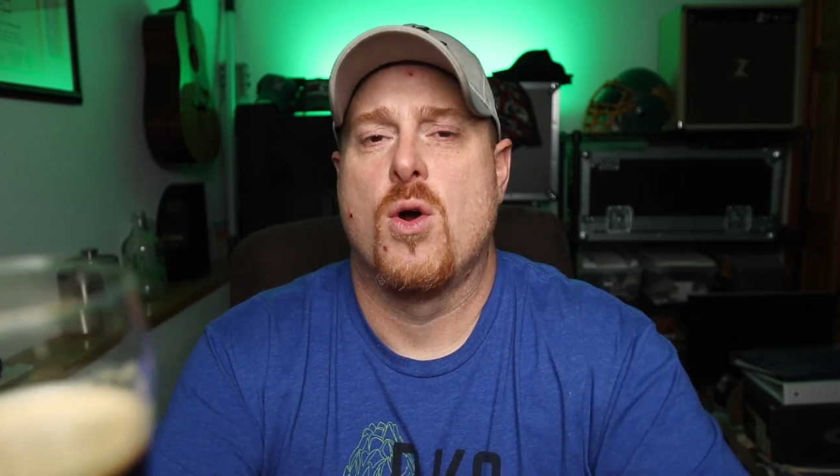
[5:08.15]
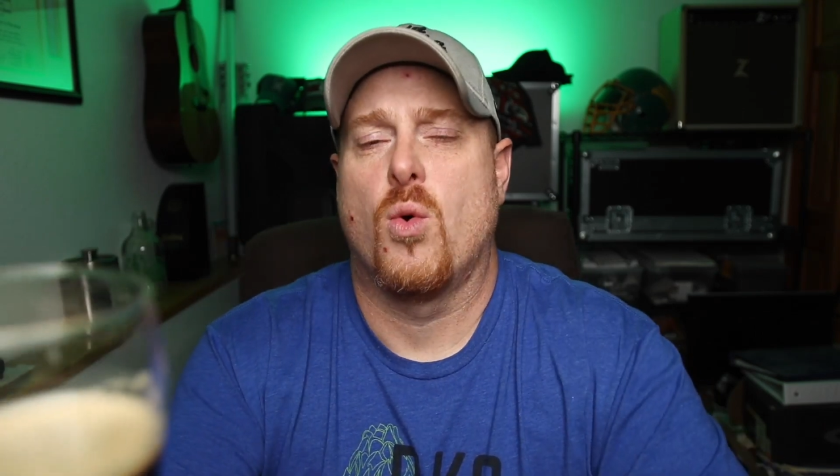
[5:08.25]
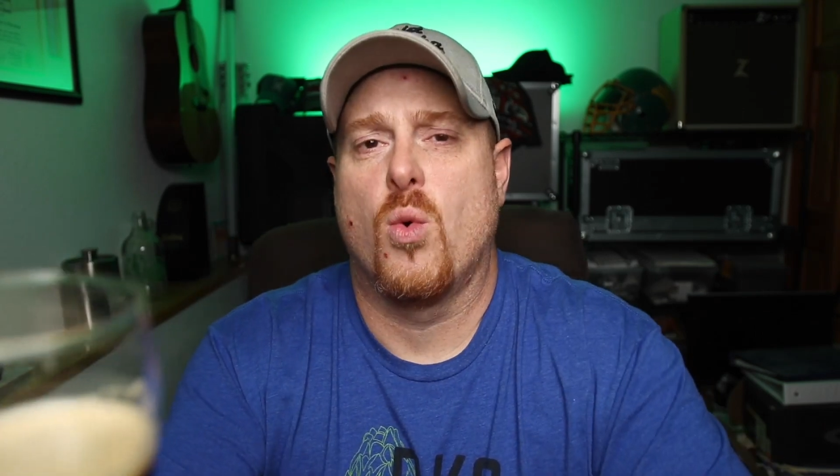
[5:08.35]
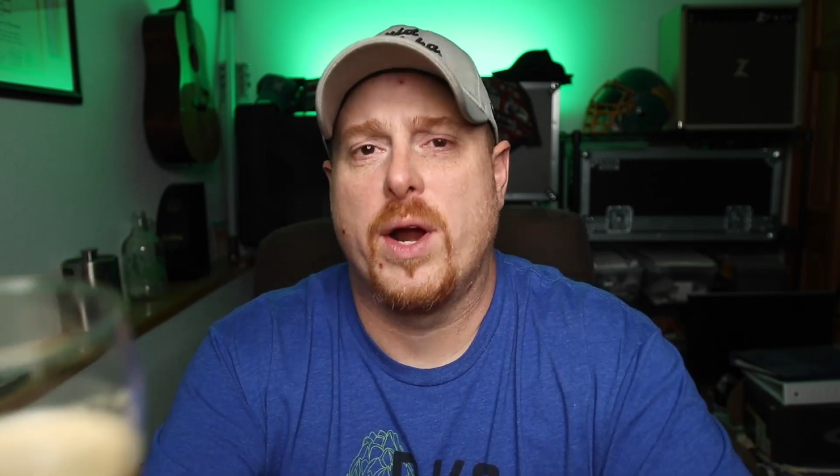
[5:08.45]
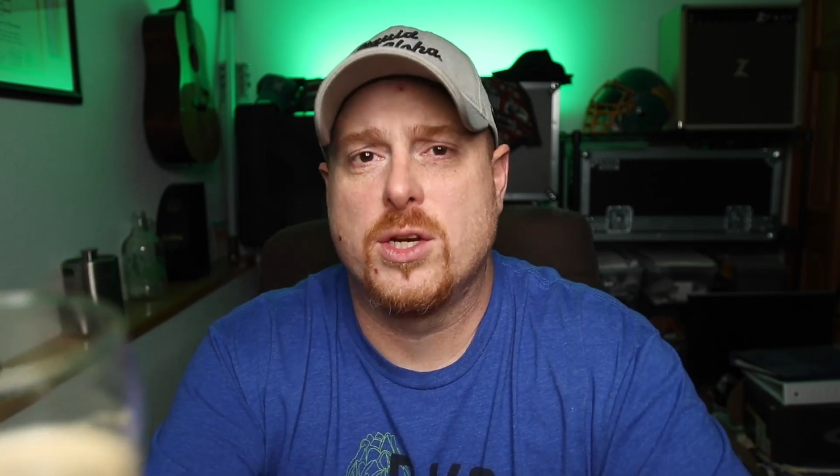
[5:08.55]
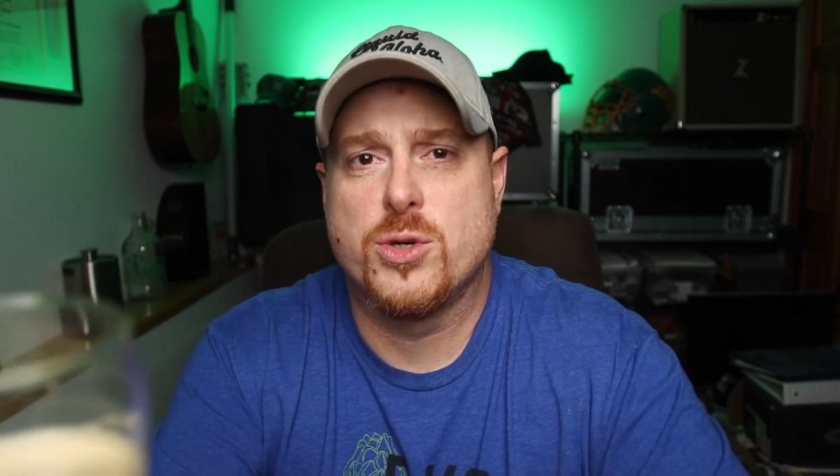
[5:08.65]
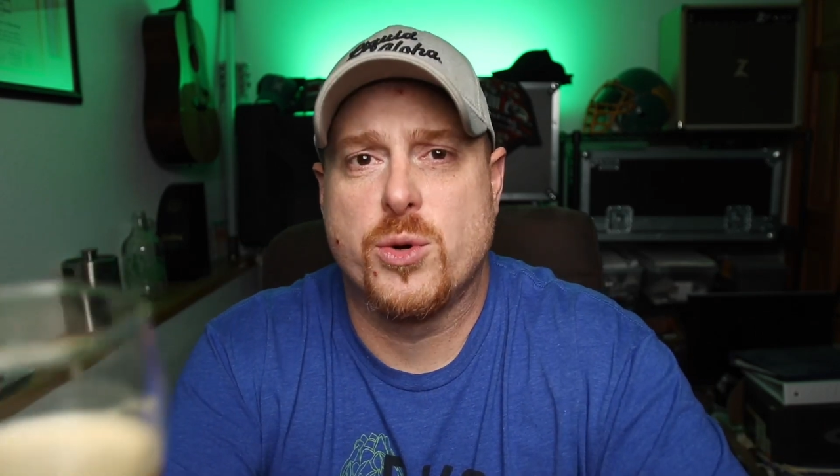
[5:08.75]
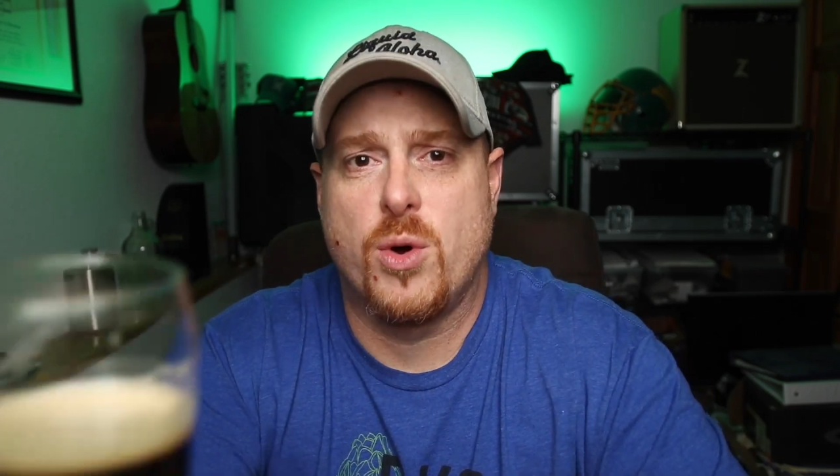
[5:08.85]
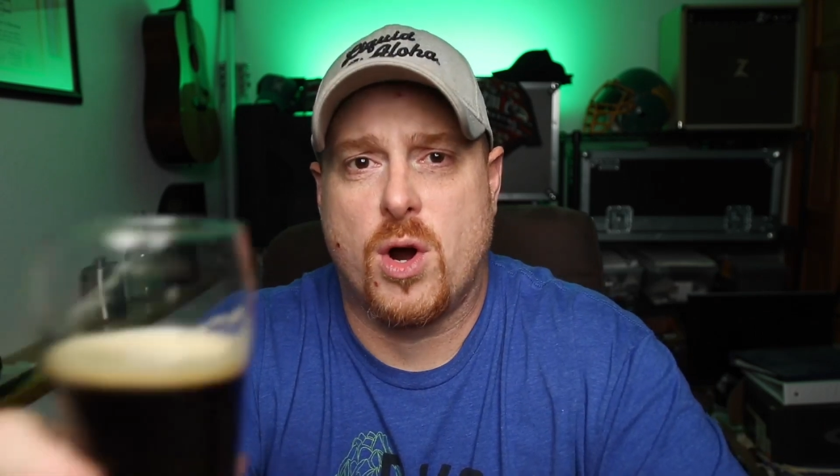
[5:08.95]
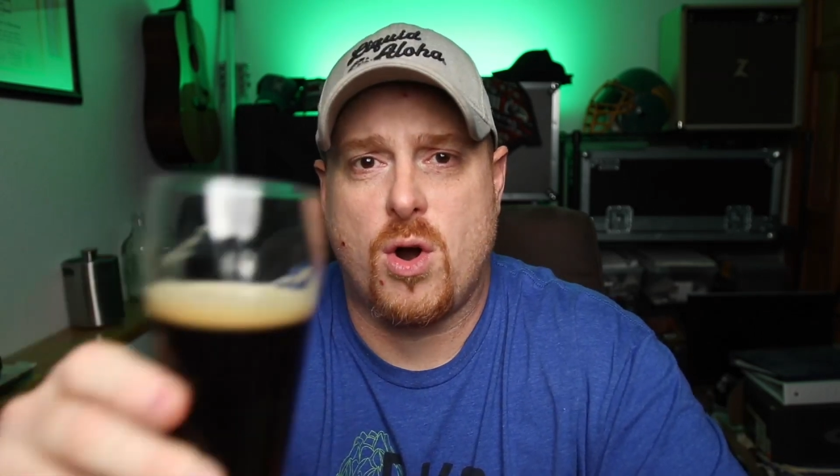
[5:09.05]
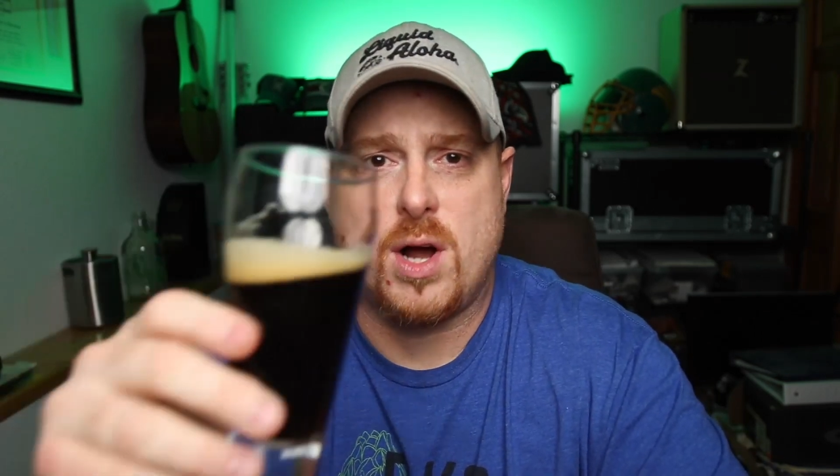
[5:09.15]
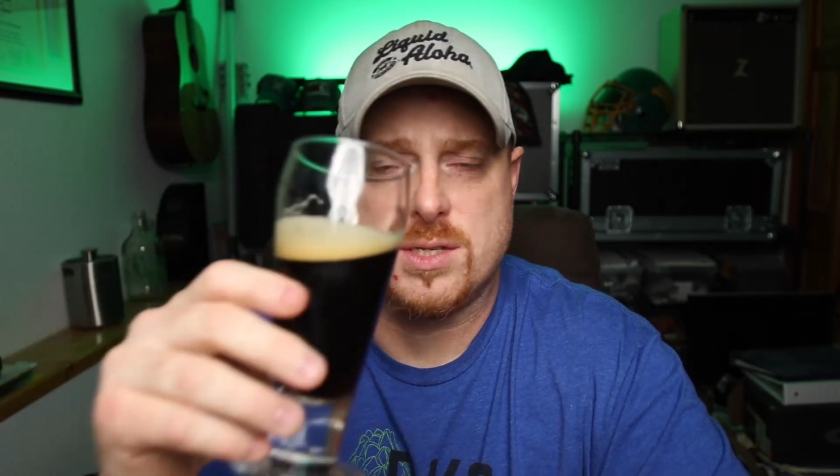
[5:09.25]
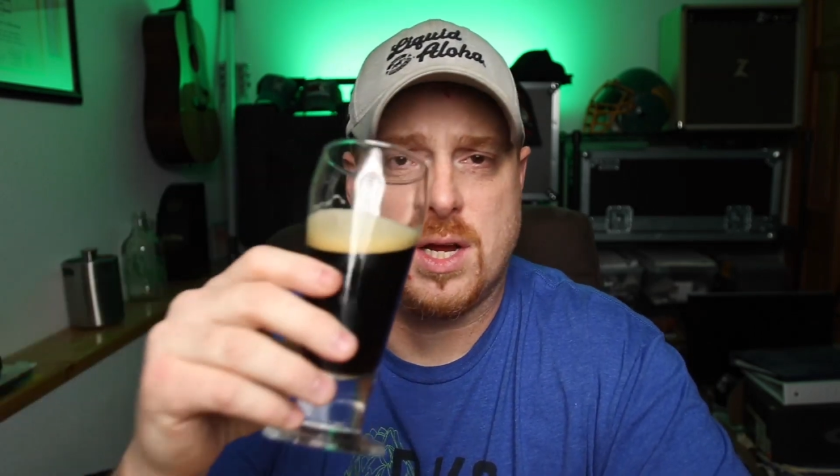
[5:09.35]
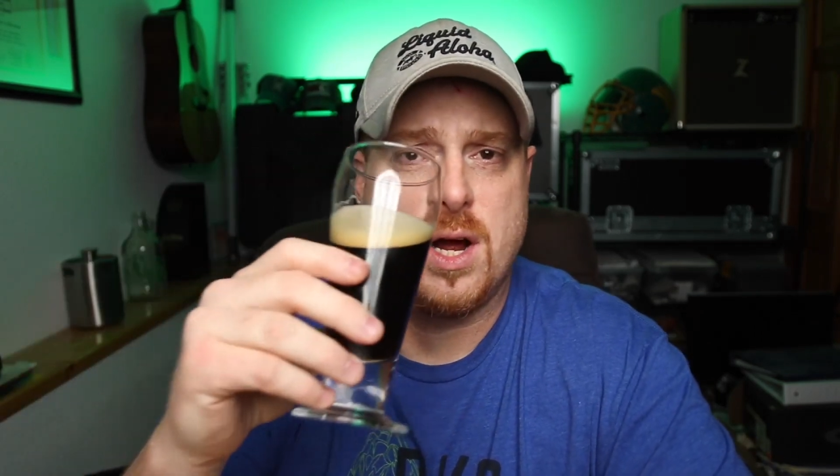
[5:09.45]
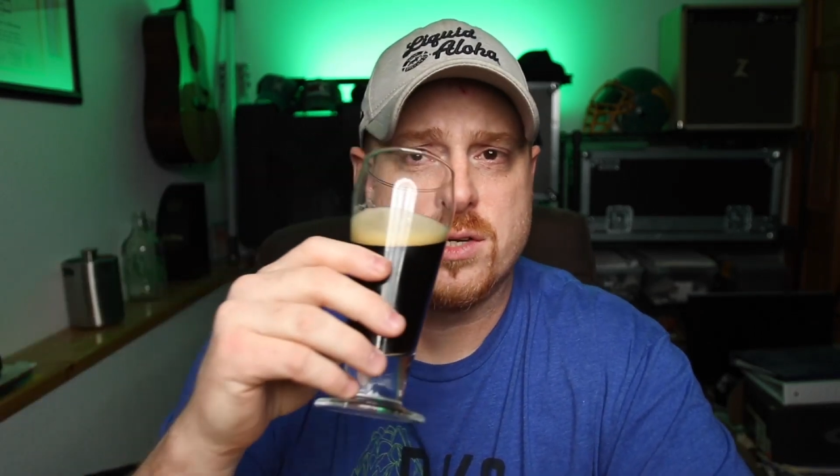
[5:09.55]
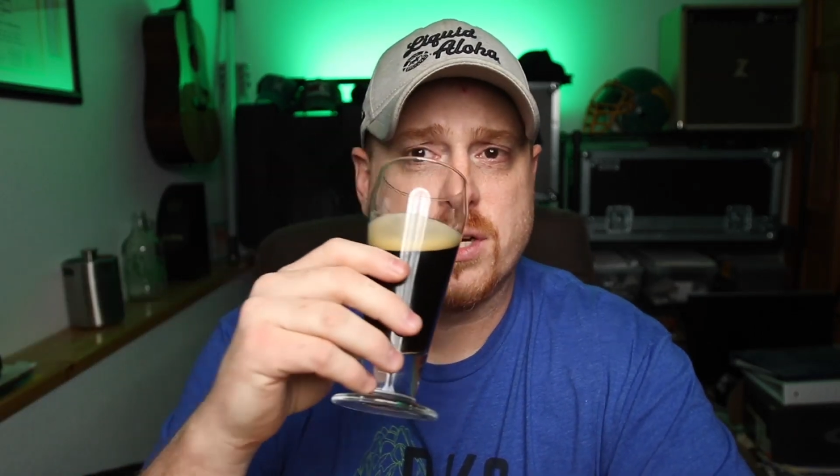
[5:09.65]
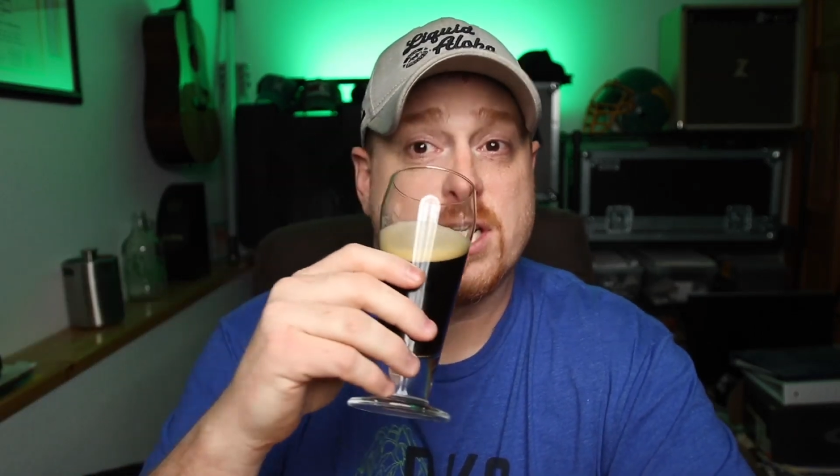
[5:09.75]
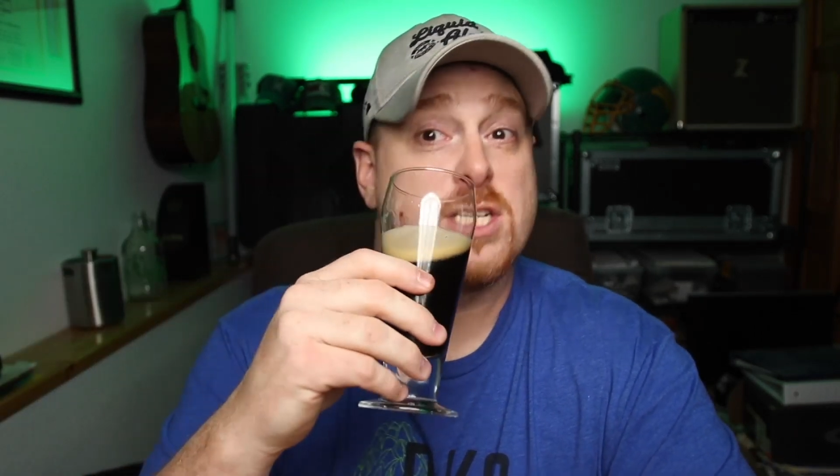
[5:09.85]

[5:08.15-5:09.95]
ring true across the country,